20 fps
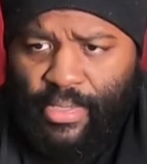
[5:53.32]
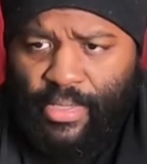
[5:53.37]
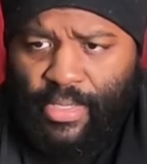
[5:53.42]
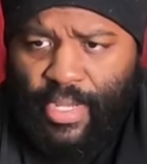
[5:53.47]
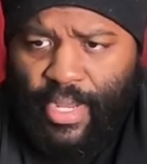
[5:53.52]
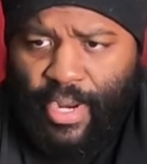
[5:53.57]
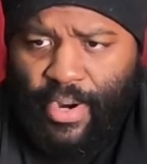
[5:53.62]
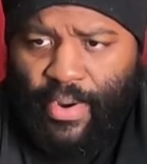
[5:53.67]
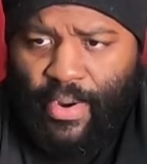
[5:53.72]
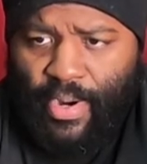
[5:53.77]

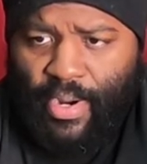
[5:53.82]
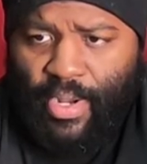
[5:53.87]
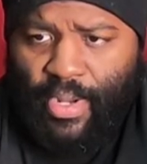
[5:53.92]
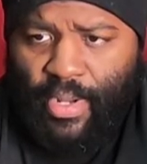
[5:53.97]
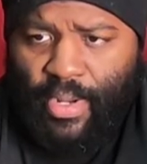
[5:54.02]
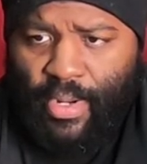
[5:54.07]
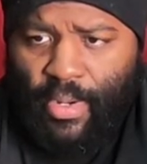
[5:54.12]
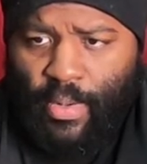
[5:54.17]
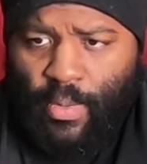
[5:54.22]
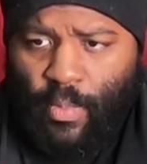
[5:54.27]
Terra
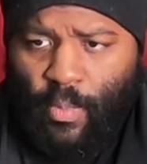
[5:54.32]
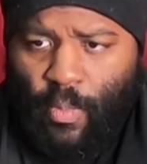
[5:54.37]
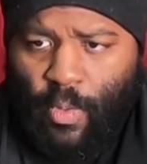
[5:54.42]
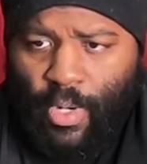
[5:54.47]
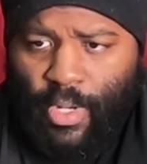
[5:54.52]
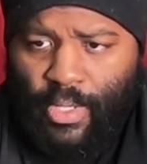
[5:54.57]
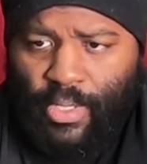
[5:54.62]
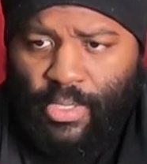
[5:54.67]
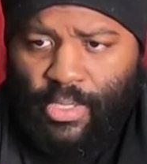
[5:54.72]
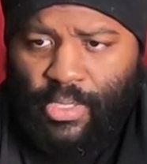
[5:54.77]

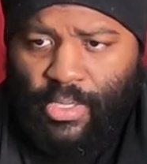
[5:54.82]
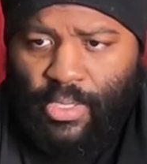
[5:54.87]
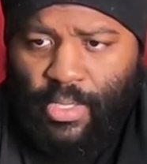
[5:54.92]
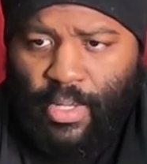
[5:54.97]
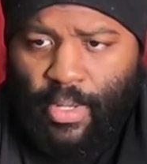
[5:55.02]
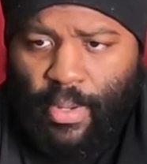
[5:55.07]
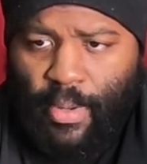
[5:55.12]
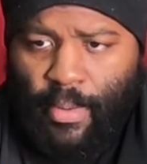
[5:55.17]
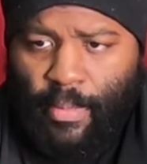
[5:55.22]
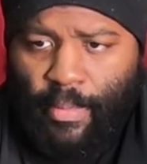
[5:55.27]
works
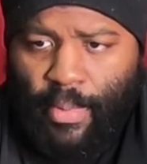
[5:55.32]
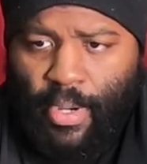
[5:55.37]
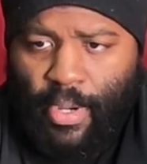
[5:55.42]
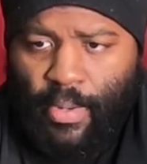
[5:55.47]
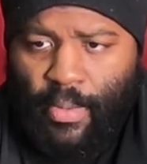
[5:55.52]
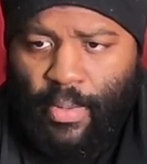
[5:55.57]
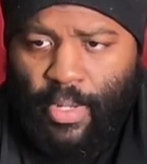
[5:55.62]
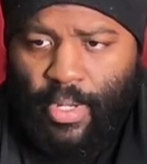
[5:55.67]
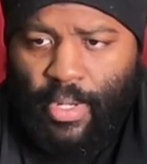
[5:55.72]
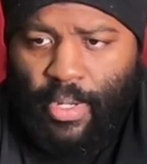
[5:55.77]

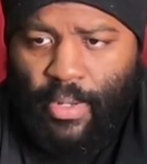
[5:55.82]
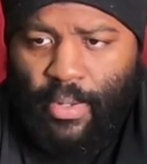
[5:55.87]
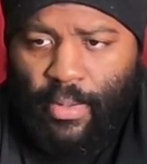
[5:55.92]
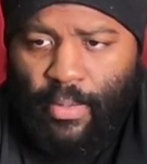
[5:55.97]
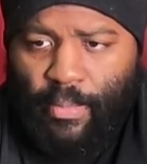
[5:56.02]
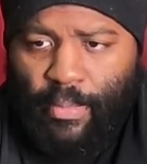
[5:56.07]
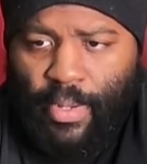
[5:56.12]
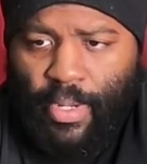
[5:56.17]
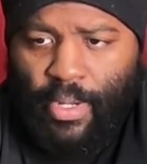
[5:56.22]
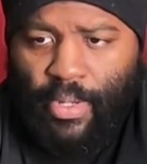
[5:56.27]

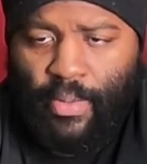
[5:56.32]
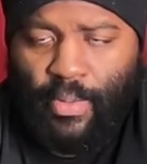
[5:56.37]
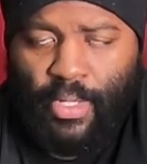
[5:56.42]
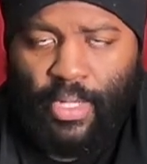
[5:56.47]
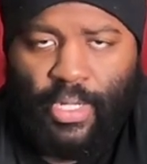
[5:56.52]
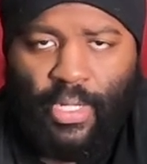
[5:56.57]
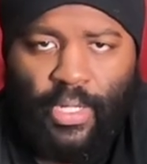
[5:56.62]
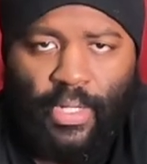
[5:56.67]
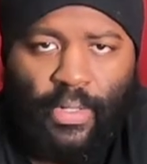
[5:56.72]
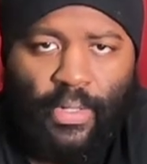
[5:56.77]

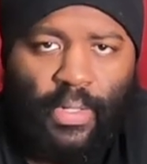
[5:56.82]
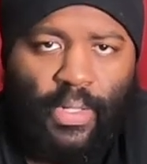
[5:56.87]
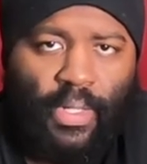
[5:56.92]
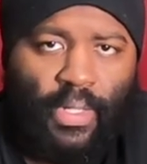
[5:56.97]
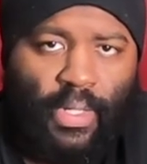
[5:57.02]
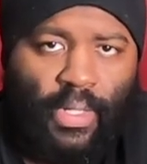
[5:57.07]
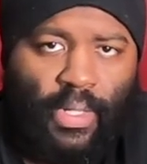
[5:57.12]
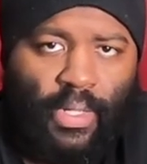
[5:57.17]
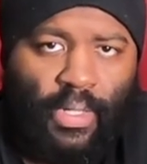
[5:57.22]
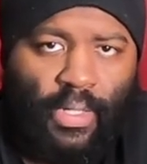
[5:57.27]
Pocopoco,
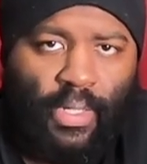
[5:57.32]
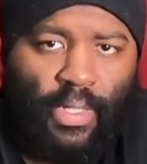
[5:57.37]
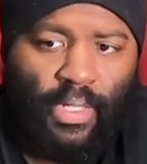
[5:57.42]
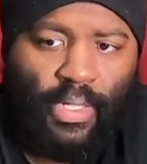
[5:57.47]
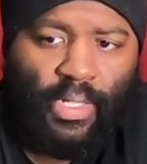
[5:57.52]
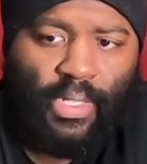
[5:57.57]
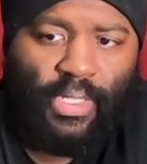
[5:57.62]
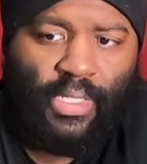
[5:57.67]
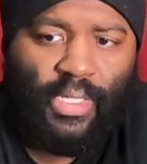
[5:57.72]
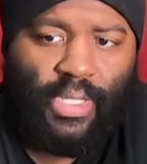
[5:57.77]

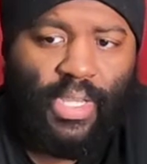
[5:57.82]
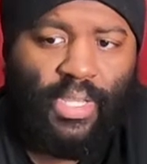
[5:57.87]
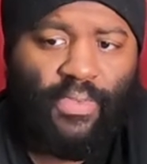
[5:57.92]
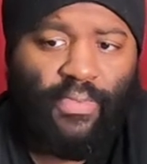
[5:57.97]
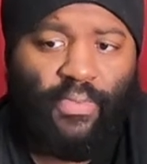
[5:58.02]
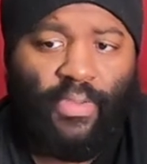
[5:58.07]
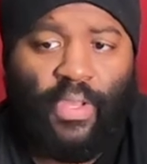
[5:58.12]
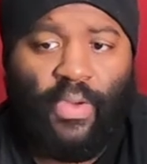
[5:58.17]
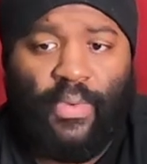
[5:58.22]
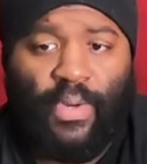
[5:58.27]
and it says
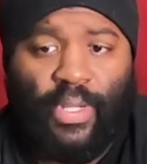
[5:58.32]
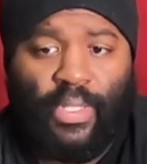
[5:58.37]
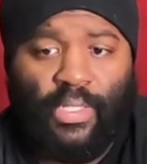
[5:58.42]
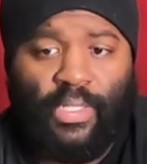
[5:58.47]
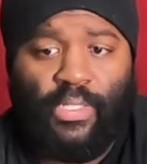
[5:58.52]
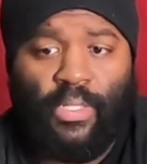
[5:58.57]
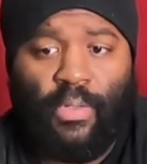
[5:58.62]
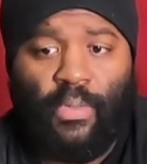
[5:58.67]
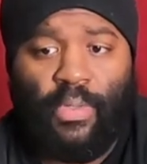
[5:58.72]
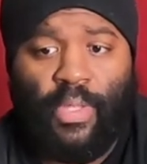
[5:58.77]
floating,
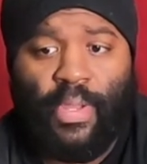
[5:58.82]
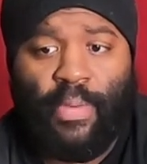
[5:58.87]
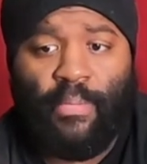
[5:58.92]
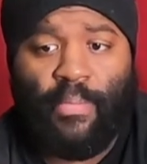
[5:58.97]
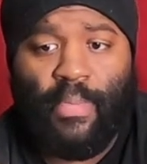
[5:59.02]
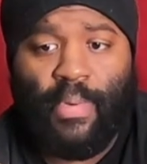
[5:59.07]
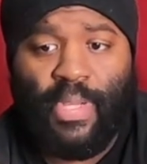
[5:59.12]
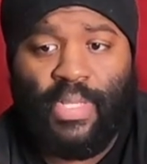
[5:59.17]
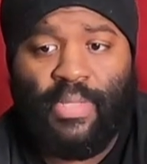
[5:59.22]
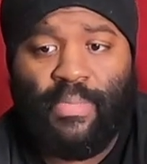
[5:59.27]
so there
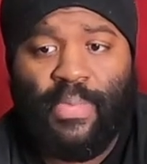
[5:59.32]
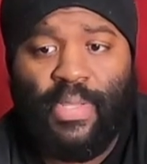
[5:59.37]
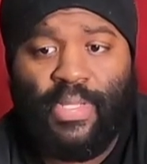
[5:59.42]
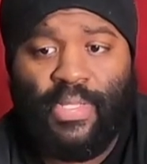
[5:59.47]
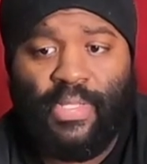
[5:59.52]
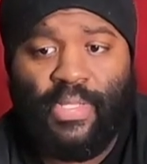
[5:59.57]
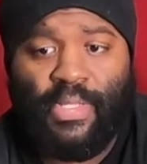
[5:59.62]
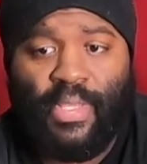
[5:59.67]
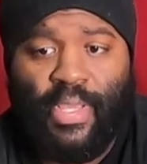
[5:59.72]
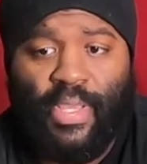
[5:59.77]
must be a
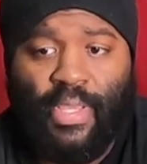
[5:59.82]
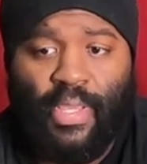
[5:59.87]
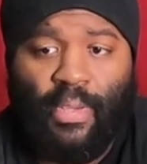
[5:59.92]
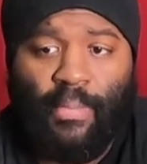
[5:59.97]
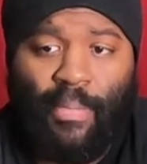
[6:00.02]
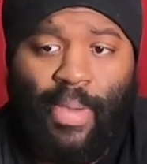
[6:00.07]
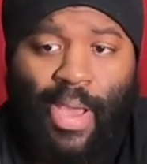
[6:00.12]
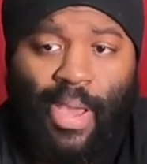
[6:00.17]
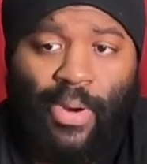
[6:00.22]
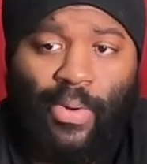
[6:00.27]

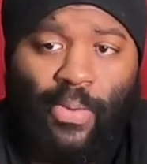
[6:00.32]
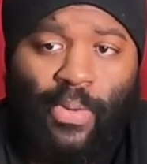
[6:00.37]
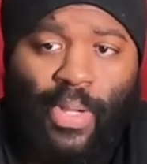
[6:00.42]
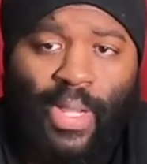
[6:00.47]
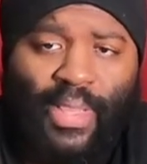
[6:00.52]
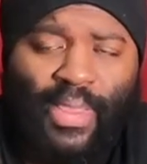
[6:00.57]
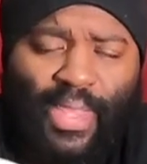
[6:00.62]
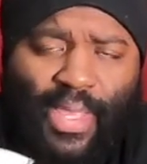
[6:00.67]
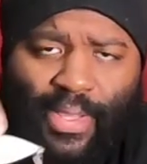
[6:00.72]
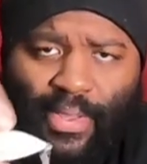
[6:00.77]
sinking model.
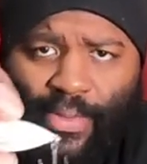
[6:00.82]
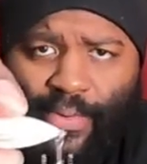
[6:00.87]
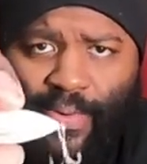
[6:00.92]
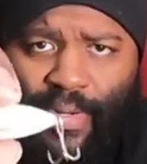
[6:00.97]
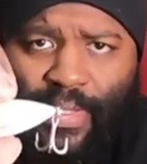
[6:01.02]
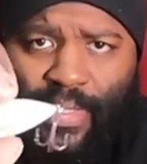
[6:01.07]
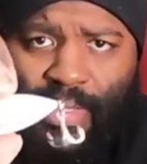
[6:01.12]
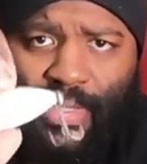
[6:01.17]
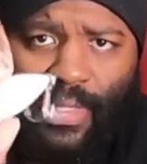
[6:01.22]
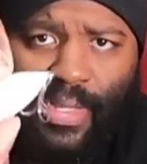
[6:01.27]
I think there
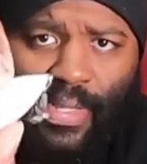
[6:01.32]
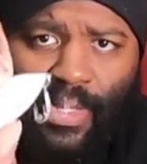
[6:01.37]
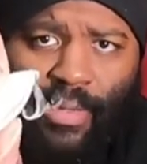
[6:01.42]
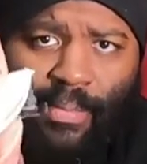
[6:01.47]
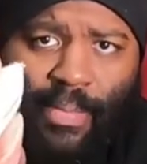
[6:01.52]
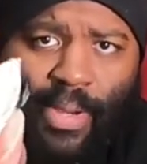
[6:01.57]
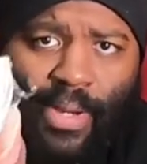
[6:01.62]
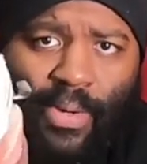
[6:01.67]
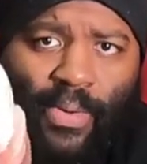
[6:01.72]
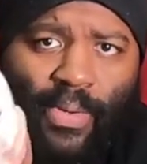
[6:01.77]
is a
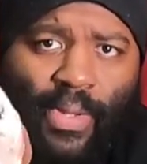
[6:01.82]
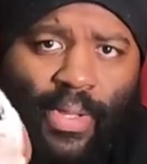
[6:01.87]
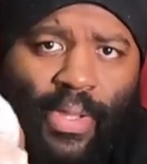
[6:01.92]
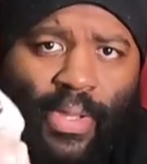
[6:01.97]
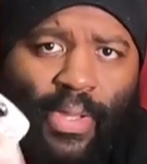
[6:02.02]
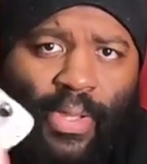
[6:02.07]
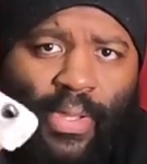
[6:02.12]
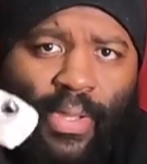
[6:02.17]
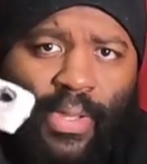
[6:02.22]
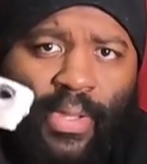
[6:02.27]
sinking model.
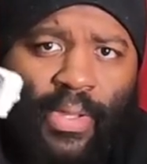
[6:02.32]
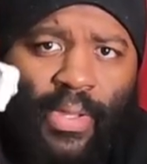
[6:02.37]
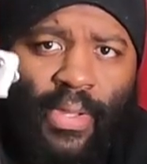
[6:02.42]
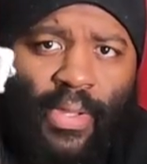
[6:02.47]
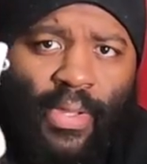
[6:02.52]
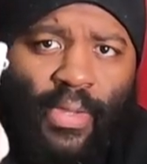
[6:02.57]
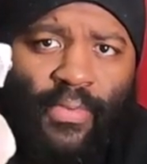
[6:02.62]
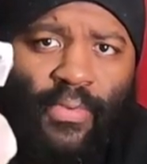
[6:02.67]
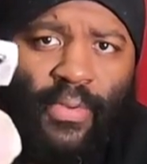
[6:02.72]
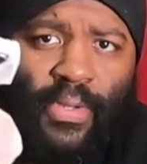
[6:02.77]

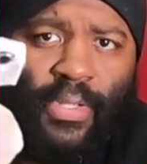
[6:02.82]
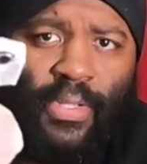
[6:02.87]
If you